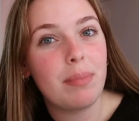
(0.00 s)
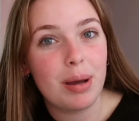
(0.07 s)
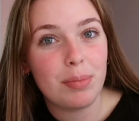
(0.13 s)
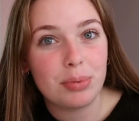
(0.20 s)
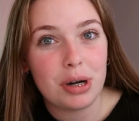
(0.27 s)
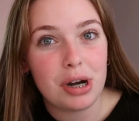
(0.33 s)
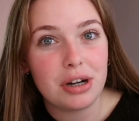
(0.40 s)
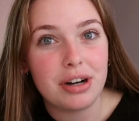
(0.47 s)
my
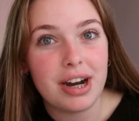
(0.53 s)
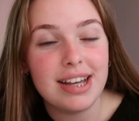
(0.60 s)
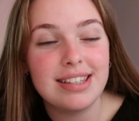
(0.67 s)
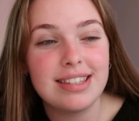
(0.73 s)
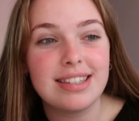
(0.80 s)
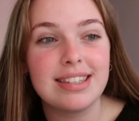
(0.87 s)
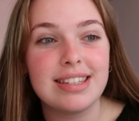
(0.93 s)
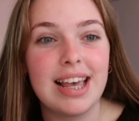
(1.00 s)

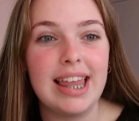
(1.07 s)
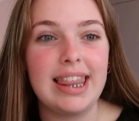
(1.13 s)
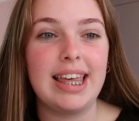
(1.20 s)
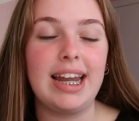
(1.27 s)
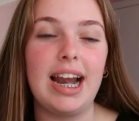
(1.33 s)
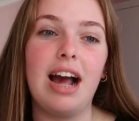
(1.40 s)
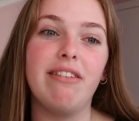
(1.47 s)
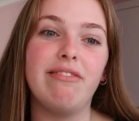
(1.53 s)
progress
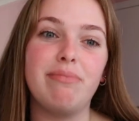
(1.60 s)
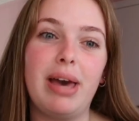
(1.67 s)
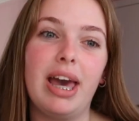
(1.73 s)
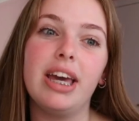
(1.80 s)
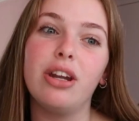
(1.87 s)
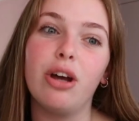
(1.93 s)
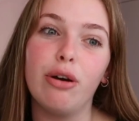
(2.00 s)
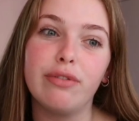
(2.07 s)
that I've
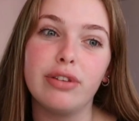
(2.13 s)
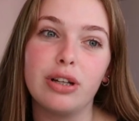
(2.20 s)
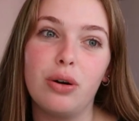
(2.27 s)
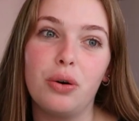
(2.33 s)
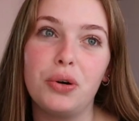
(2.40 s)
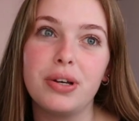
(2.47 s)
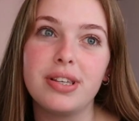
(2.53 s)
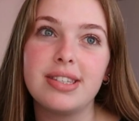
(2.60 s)
made over the
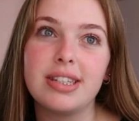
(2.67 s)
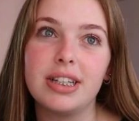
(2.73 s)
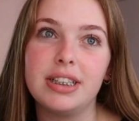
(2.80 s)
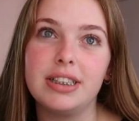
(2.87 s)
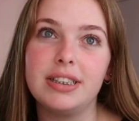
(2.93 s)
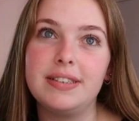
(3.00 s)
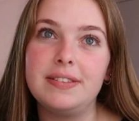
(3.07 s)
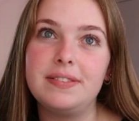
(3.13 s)
course
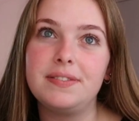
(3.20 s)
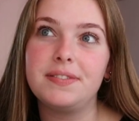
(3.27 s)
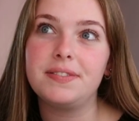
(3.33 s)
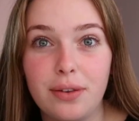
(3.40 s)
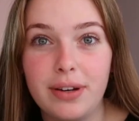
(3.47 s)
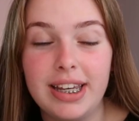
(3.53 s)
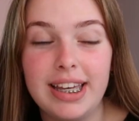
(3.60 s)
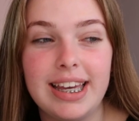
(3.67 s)
of
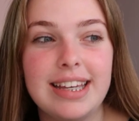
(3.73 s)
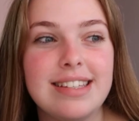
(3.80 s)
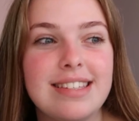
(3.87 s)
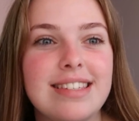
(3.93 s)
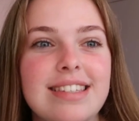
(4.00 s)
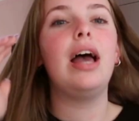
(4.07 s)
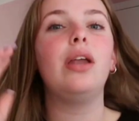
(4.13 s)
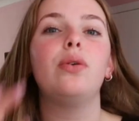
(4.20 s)
3
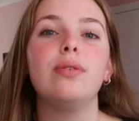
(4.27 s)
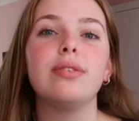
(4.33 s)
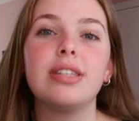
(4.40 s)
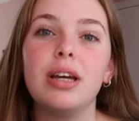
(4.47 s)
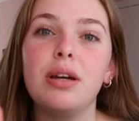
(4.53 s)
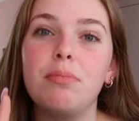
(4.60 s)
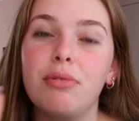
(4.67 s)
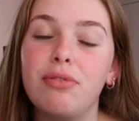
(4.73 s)
years. And
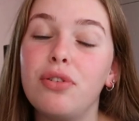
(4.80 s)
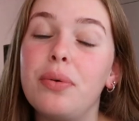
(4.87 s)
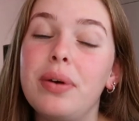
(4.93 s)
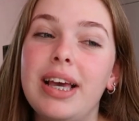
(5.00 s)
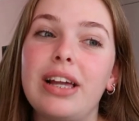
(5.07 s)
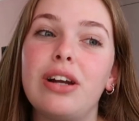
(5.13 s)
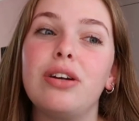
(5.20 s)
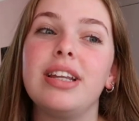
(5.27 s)
also, before
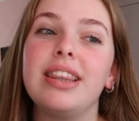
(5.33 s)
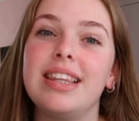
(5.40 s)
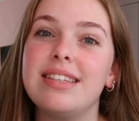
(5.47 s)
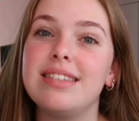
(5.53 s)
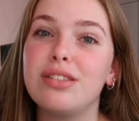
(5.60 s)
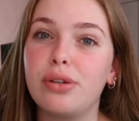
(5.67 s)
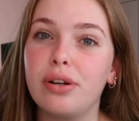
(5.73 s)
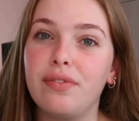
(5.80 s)
we get on,
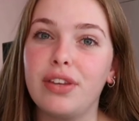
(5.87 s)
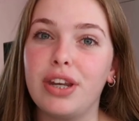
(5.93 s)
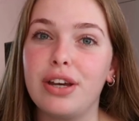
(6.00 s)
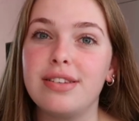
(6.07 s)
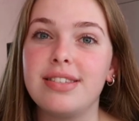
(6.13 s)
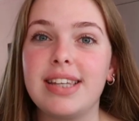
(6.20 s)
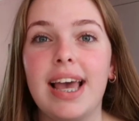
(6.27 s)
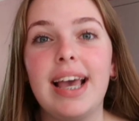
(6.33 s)
this is not a
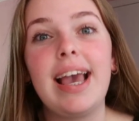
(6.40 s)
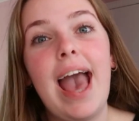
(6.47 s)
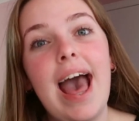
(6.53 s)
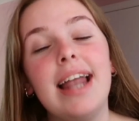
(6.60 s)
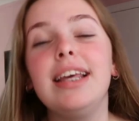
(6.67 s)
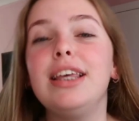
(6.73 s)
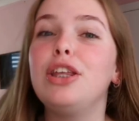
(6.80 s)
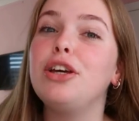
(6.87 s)
video saying
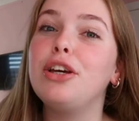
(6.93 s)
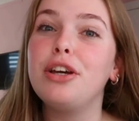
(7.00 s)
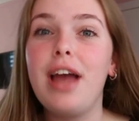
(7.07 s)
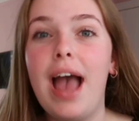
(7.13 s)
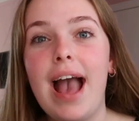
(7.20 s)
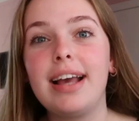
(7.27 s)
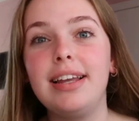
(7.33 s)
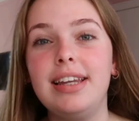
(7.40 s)
how to cure your
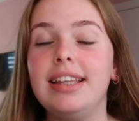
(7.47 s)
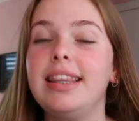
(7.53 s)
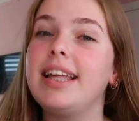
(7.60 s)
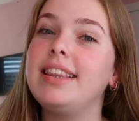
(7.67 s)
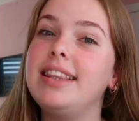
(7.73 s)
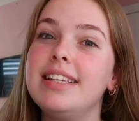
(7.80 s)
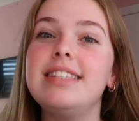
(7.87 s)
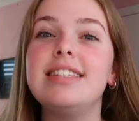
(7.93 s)
acne,
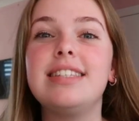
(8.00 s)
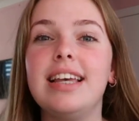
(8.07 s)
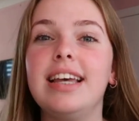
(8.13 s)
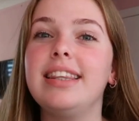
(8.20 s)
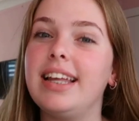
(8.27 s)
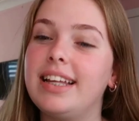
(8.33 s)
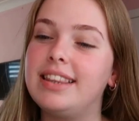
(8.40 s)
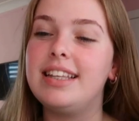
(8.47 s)
like this is
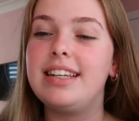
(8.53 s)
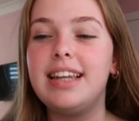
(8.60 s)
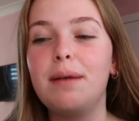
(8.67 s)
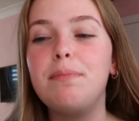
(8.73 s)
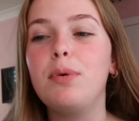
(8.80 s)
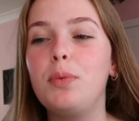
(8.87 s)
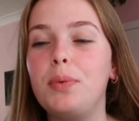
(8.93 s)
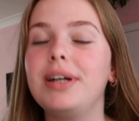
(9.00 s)
it, like the
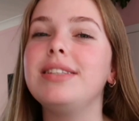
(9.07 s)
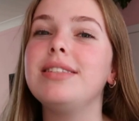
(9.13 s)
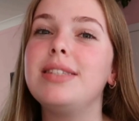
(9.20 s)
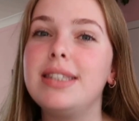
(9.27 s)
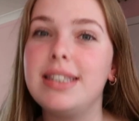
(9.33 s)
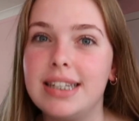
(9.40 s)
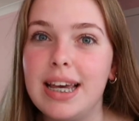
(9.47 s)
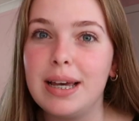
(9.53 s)

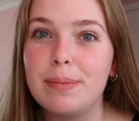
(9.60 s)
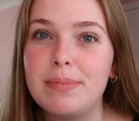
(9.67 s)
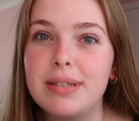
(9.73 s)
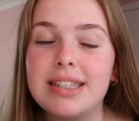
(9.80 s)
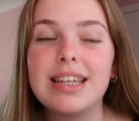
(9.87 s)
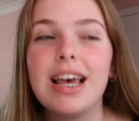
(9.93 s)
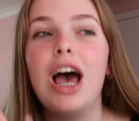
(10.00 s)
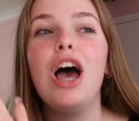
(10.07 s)
#1
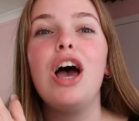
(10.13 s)
tips.